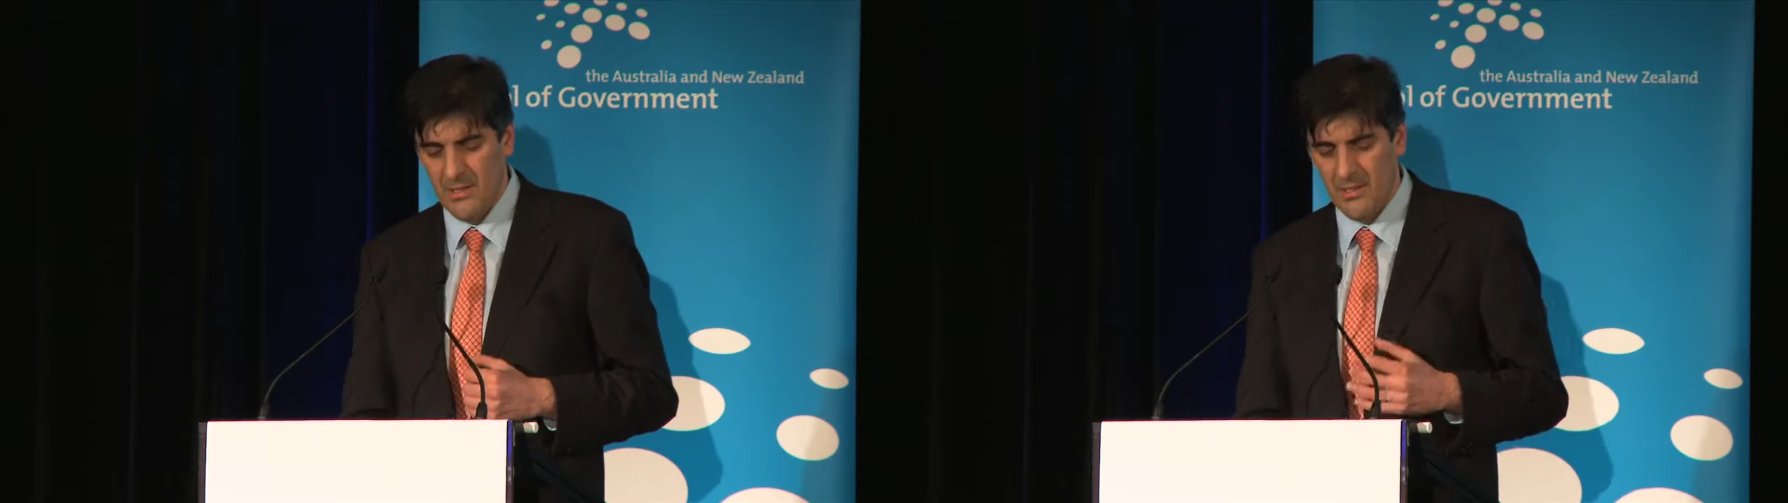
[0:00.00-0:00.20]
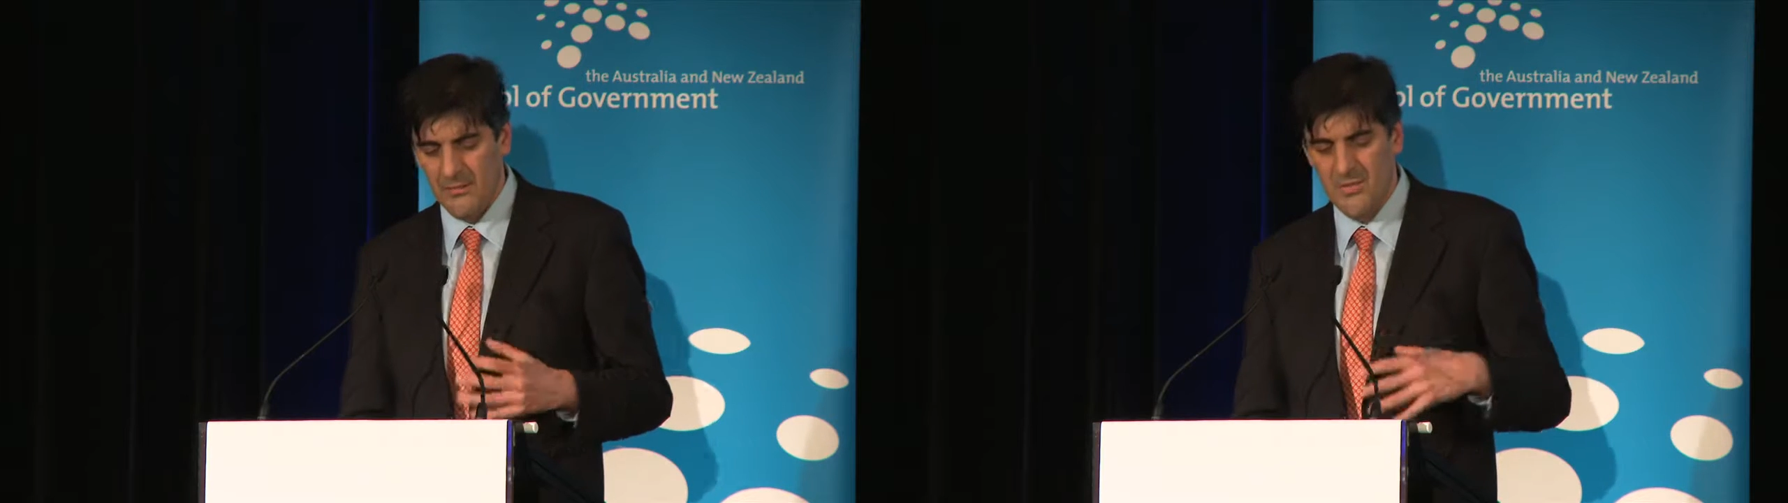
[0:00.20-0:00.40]

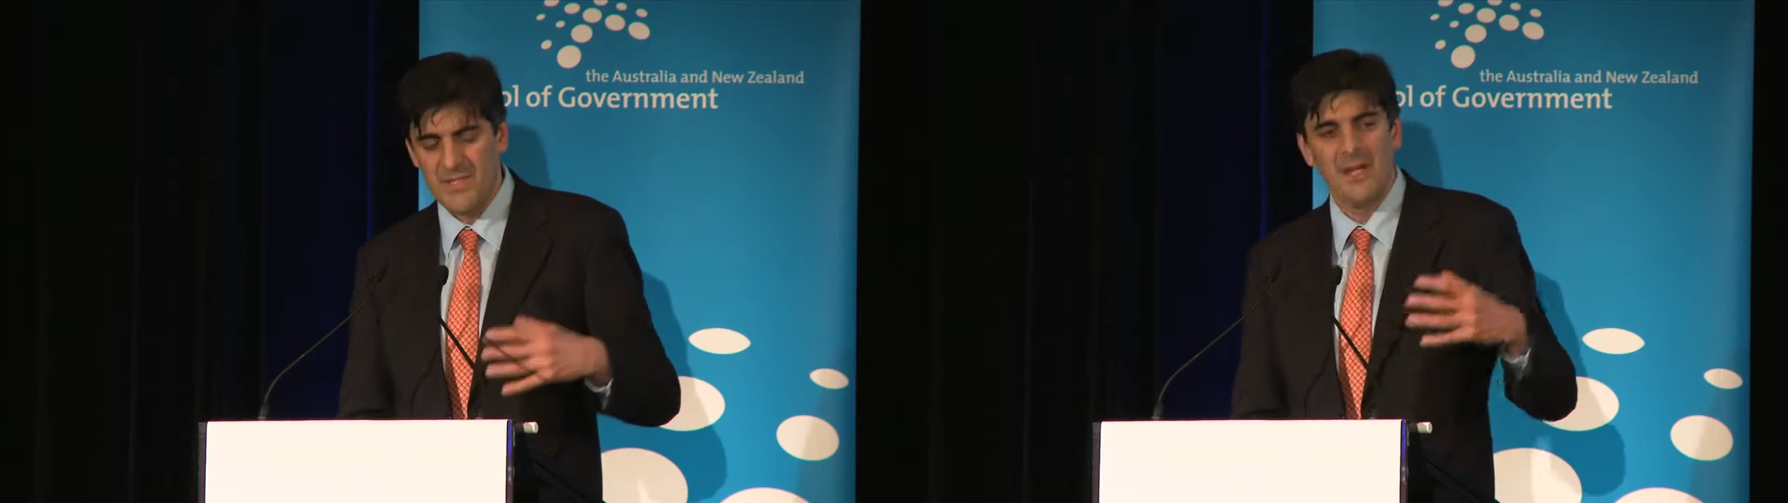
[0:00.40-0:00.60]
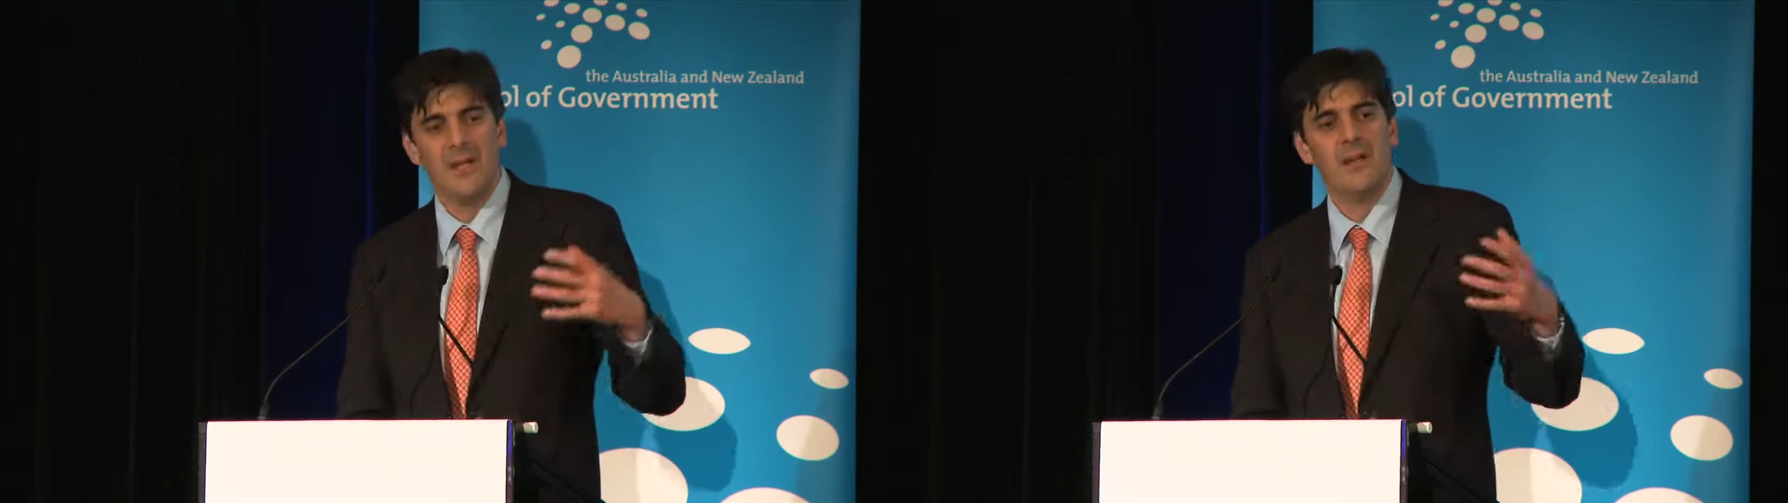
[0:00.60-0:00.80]
If you
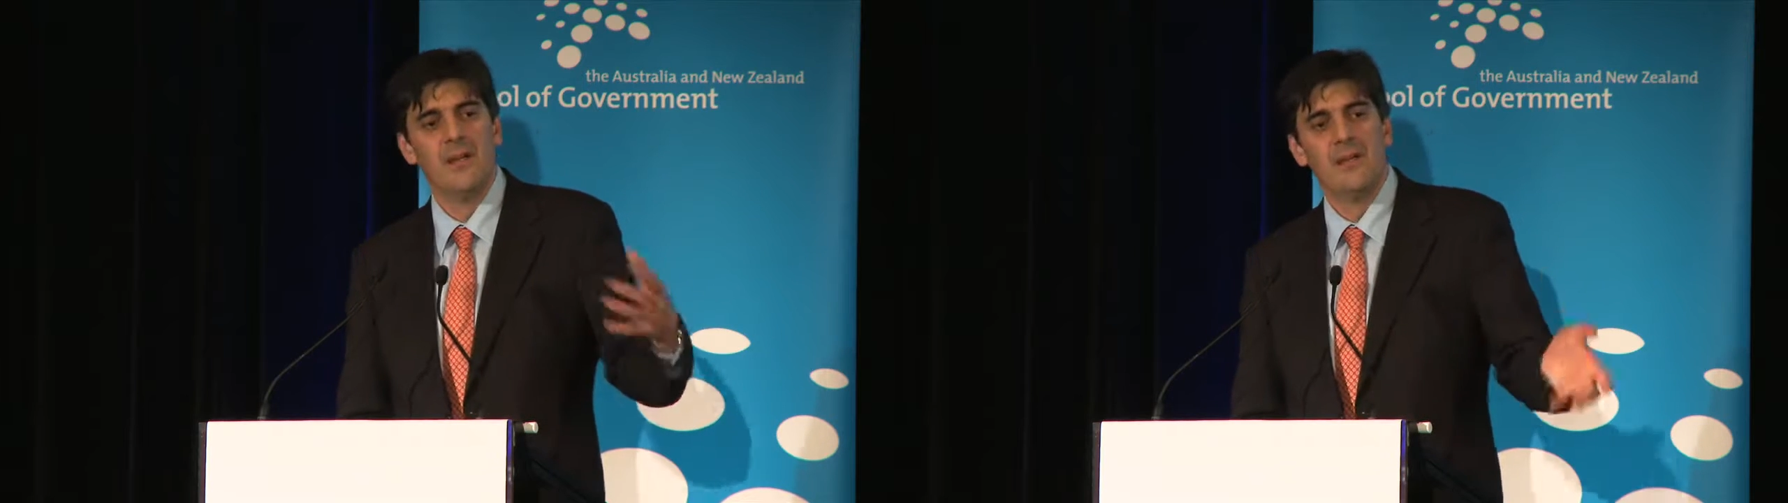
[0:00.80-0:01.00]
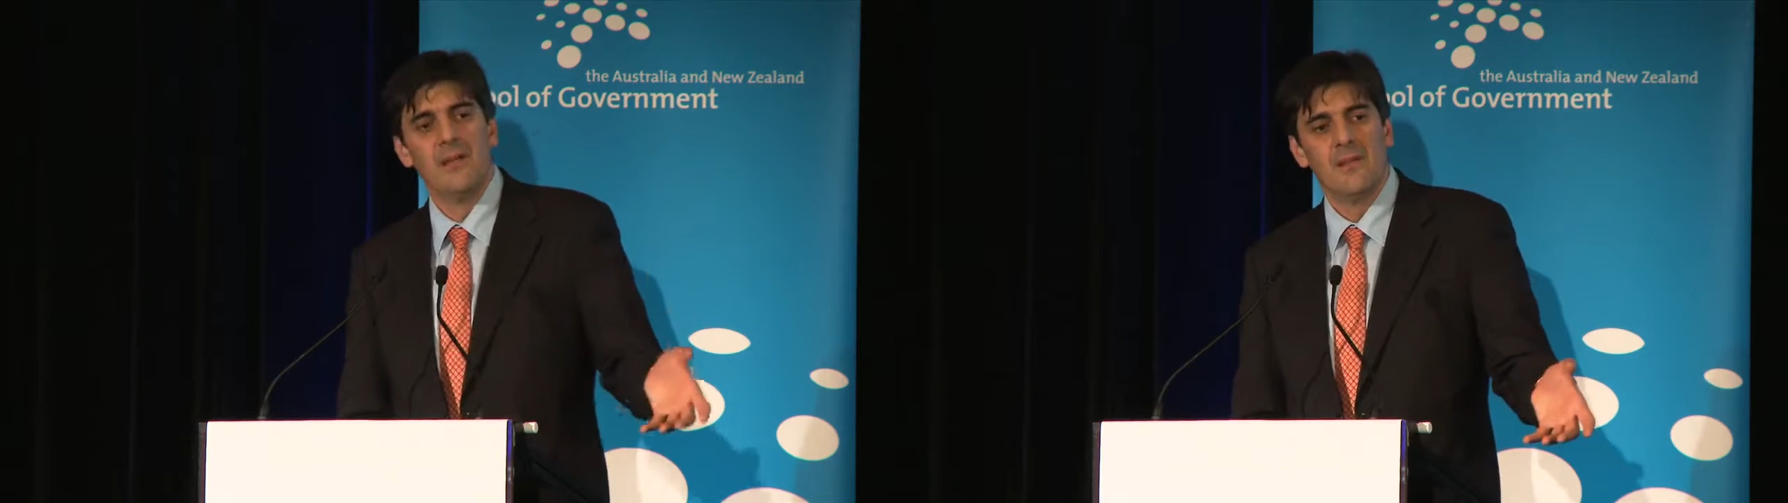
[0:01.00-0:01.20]
say
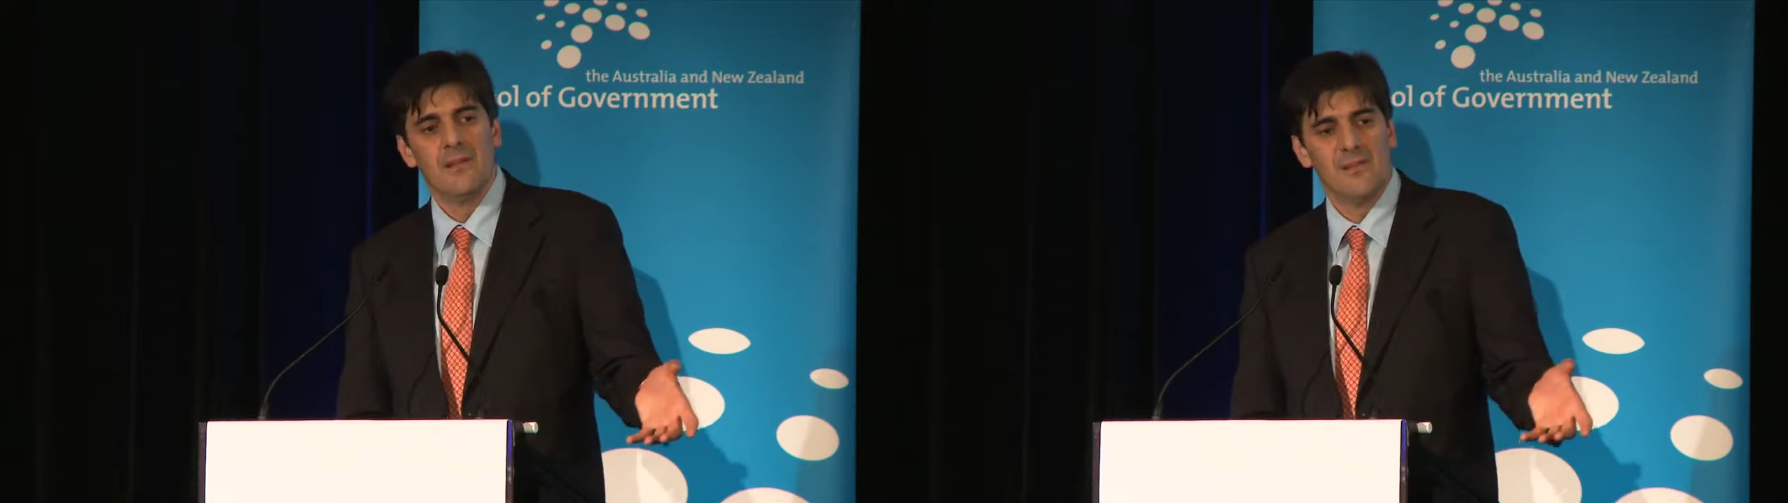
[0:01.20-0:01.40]
that